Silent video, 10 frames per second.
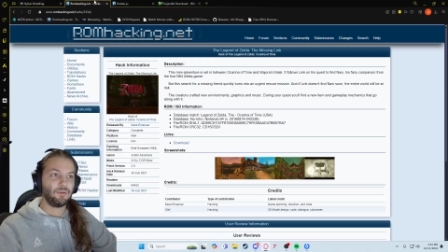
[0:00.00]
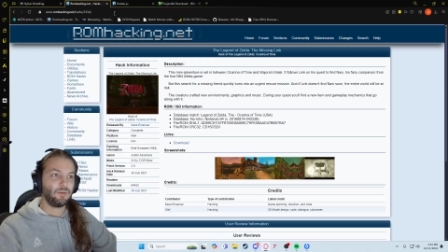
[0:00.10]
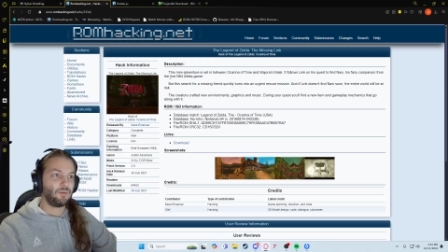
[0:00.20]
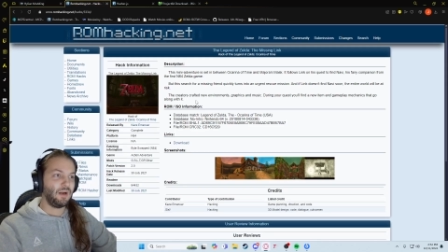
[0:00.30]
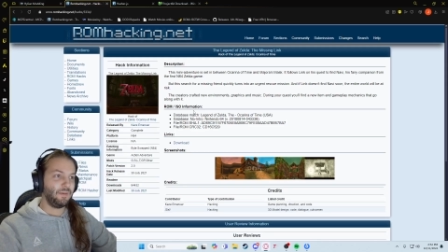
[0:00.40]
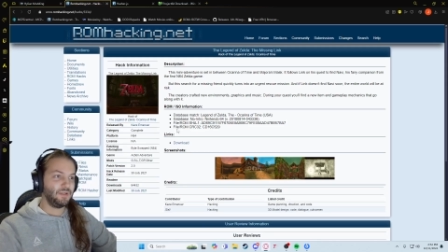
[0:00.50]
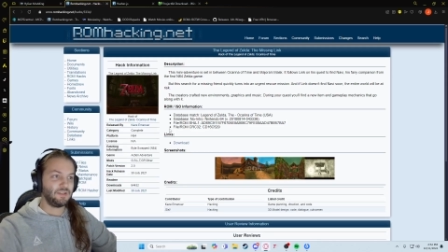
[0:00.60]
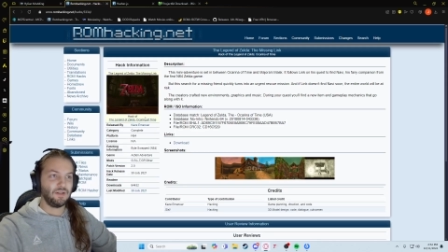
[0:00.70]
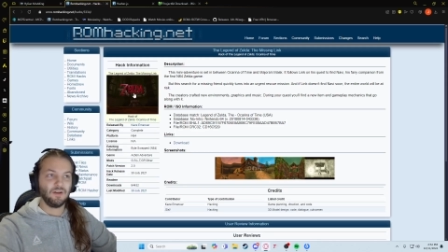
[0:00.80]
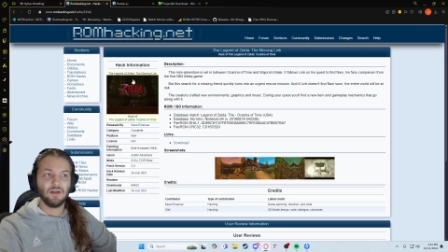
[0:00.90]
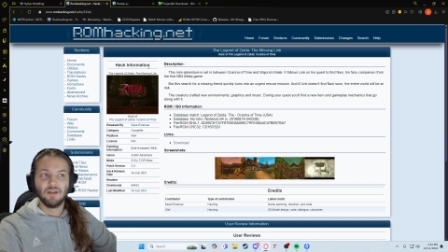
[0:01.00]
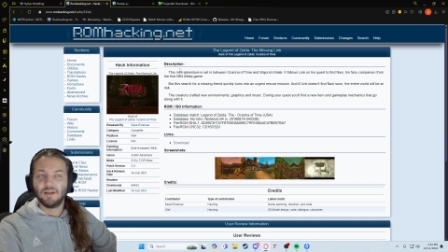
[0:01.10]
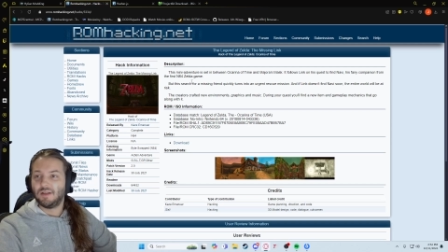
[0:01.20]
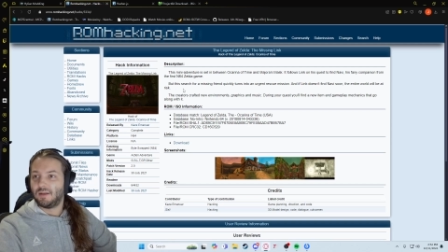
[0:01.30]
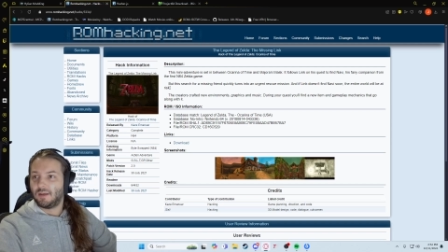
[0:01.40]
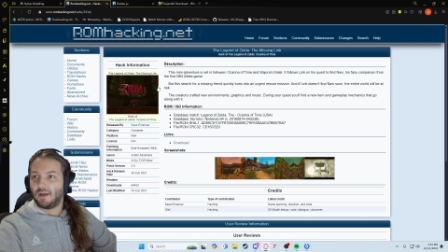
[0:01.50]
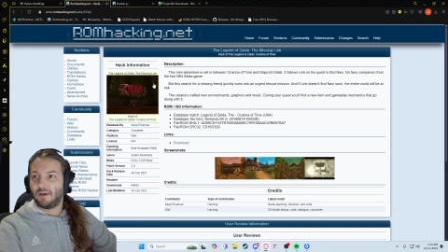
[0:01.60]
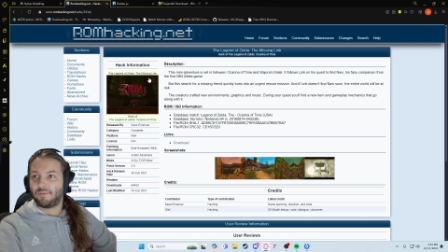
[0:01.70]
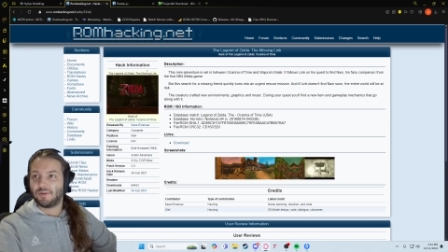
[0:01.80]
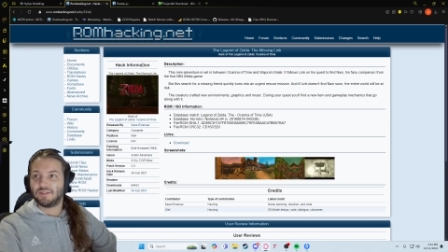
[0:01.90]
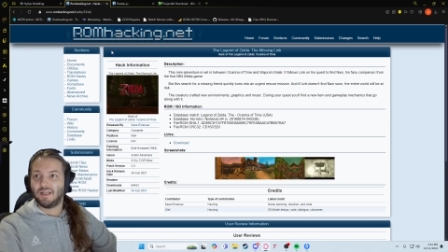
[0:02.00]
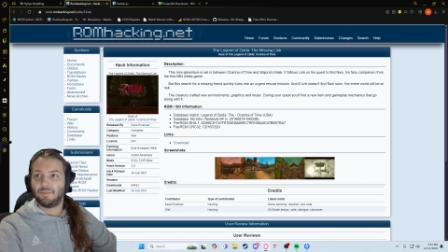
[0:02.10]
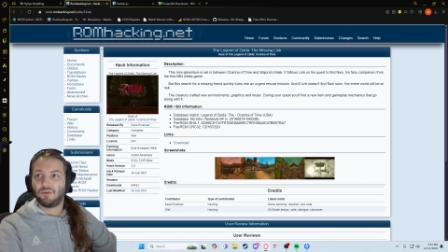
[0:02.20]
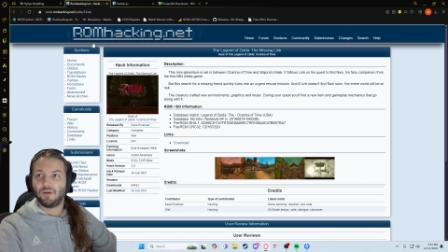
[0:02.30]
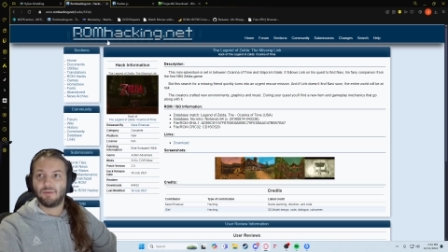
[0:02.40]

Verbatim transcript: the requirements are. Uh, for example, on